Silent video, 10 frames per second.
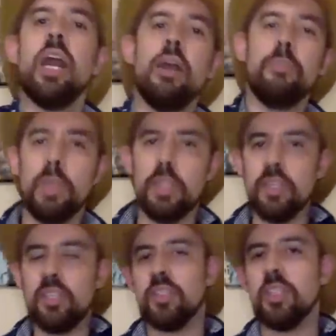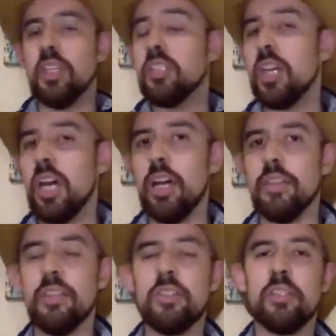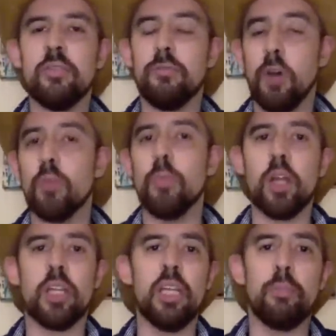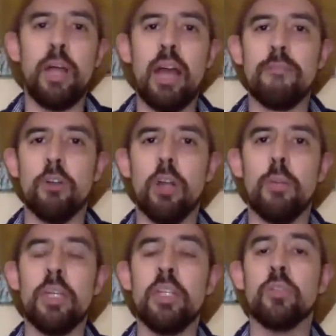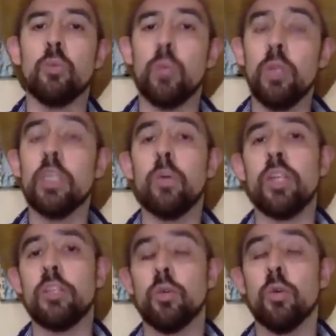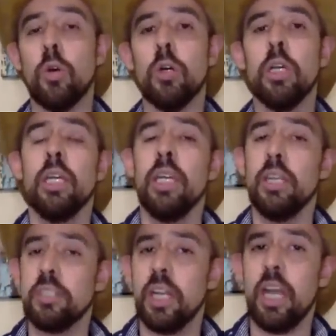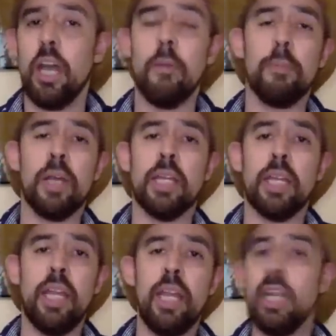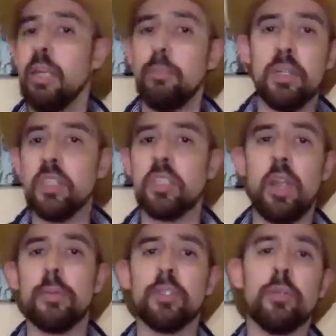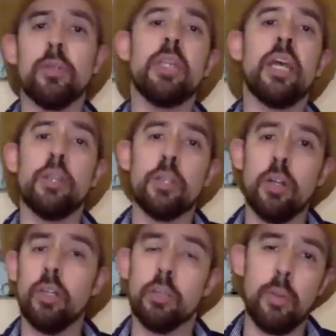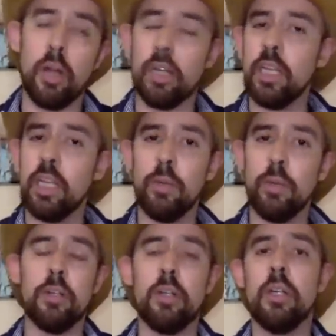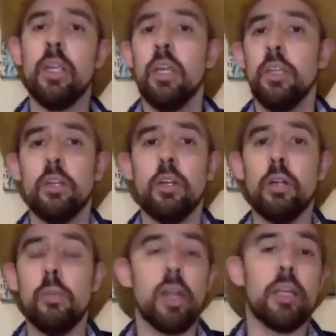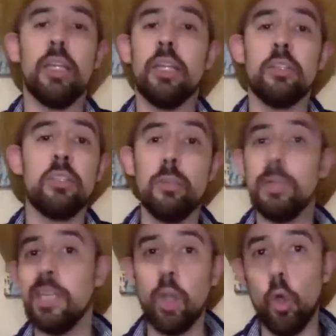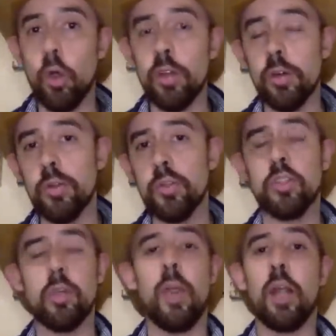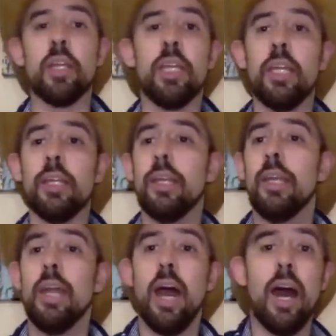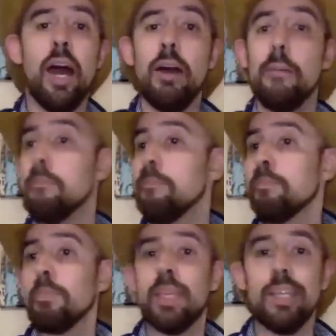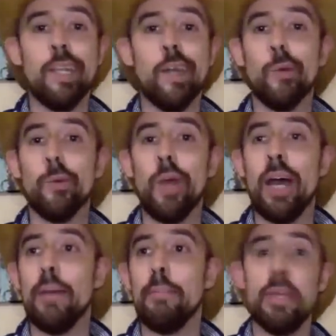um, this this uh, this phone marketing platform is a really great tool. It's going to help like any business opportunity that you're currently marketing, whether you're marketing CBD oils, you're marketing um, you know uh,